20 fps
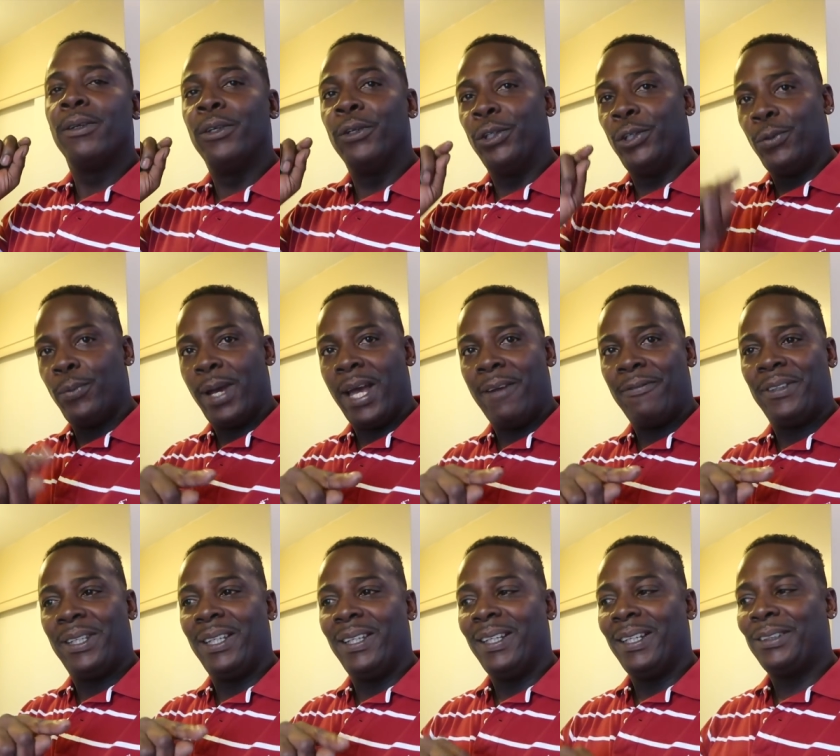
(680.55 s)
Do you
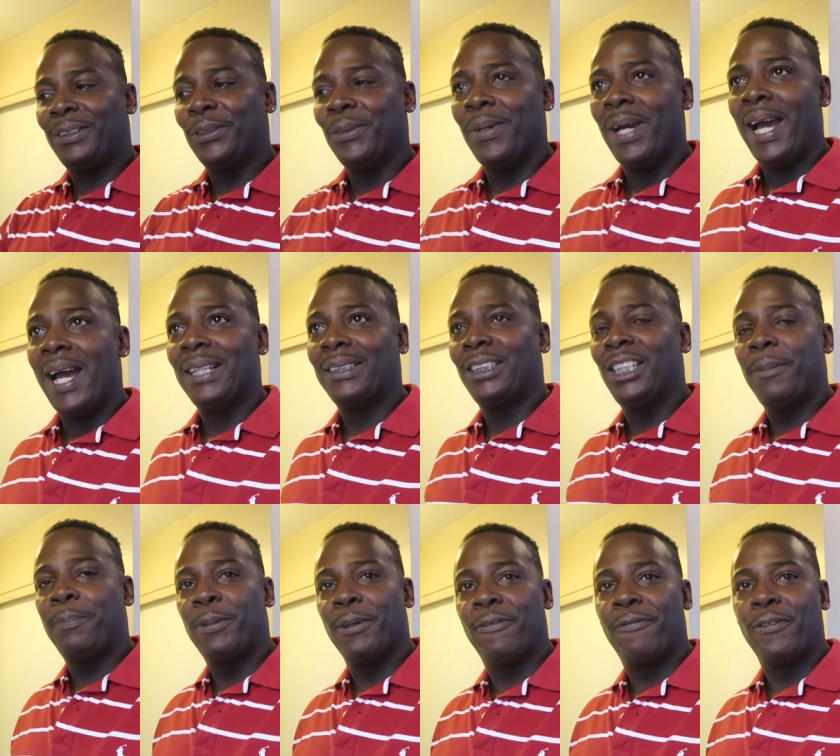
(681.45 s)
have kids who
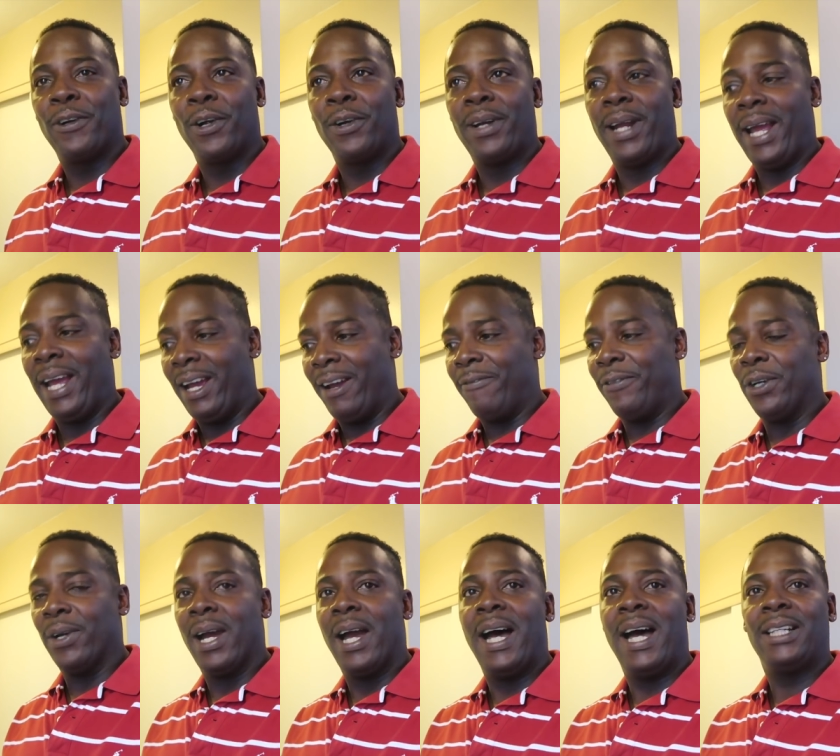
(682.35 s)
actually prefer to have
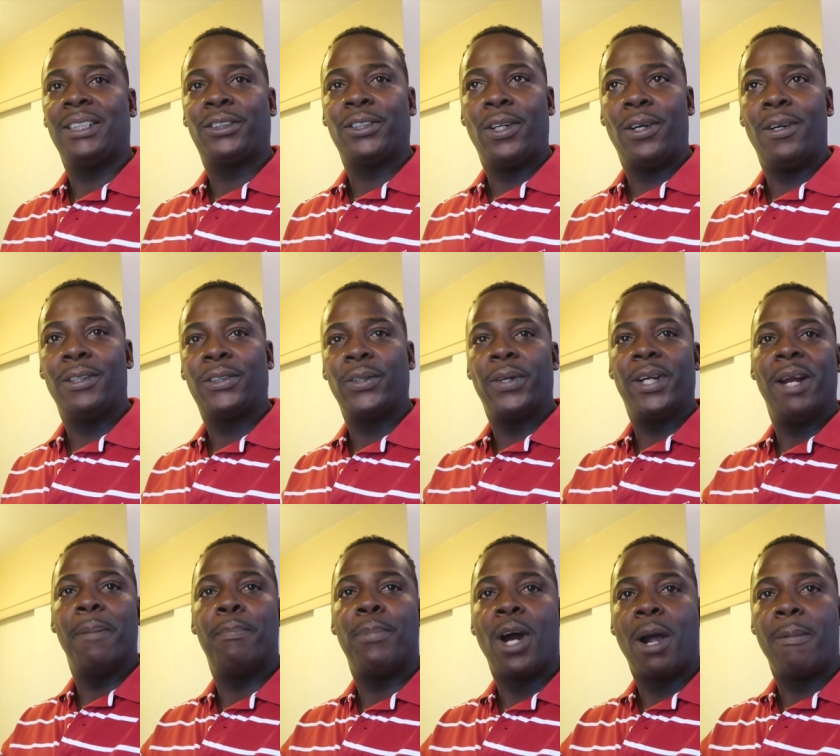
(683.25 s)
their hot sauce or
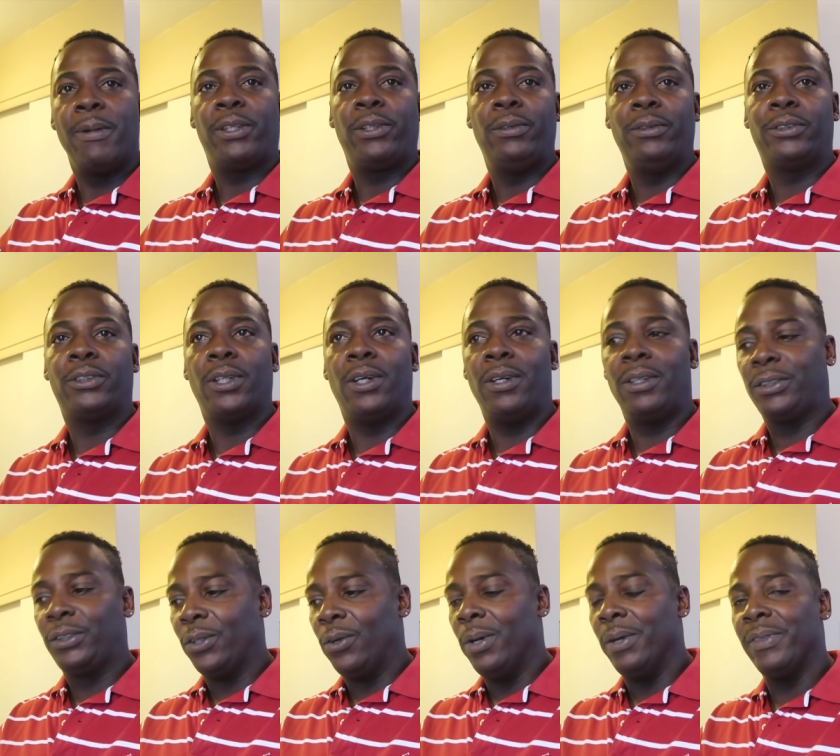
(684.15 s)
their barbecue
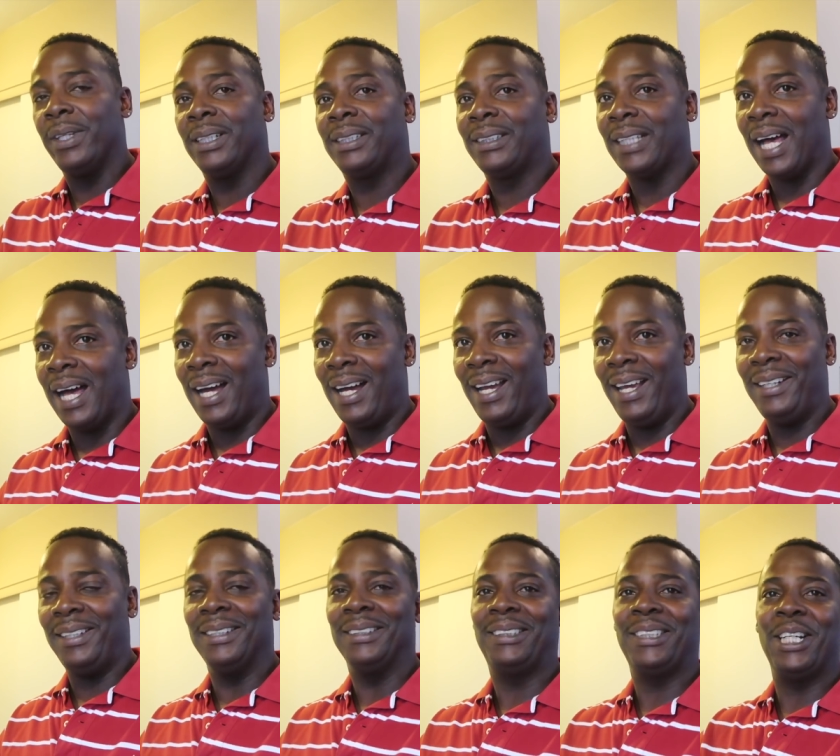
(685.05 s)
sauce on the
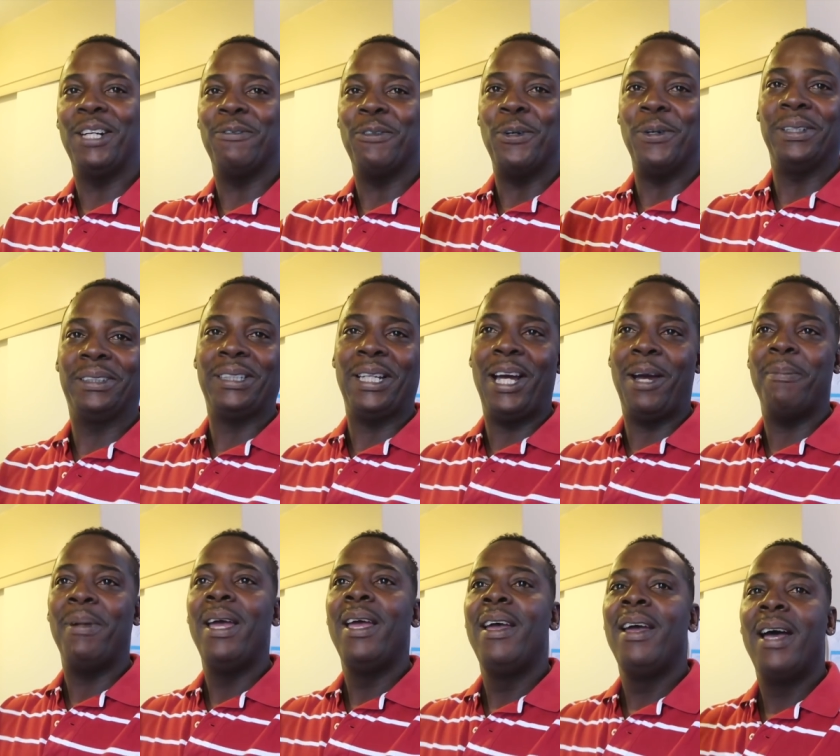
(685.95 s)
side instead of on
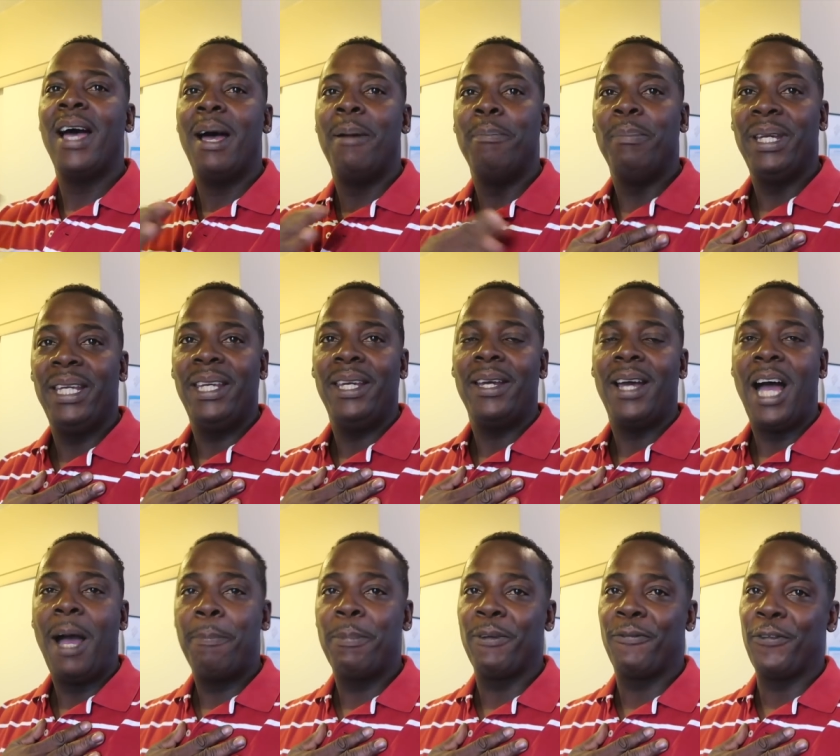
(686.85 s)
top? Me,
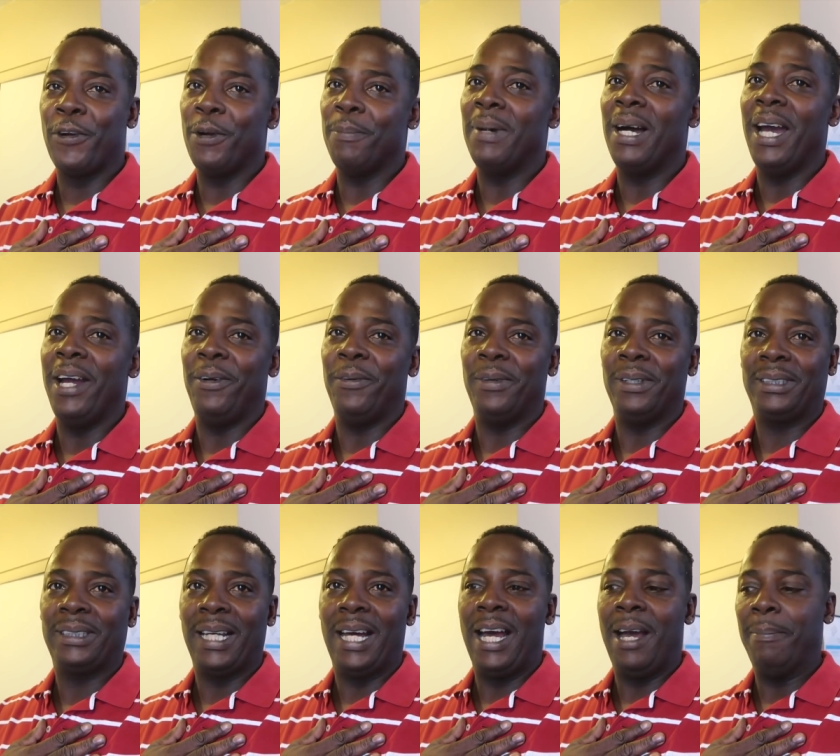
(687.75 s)
I prefer mine
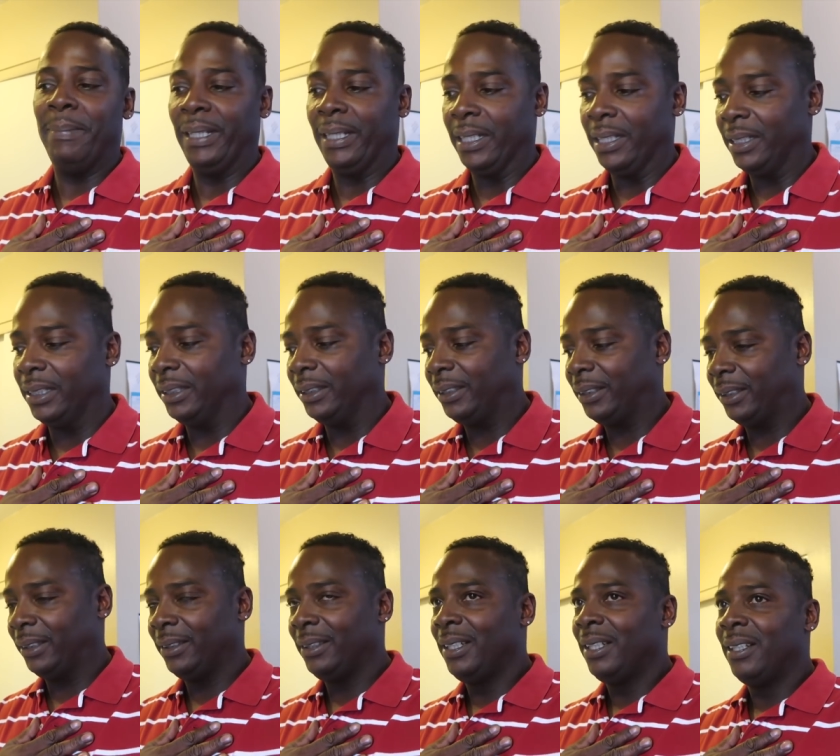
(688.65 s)
on top
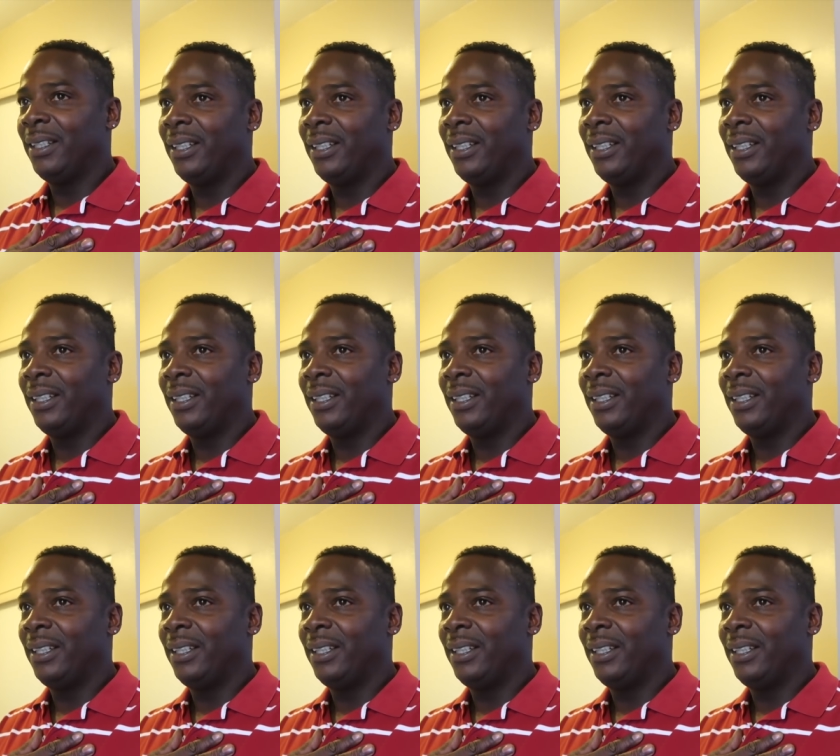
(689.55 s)
because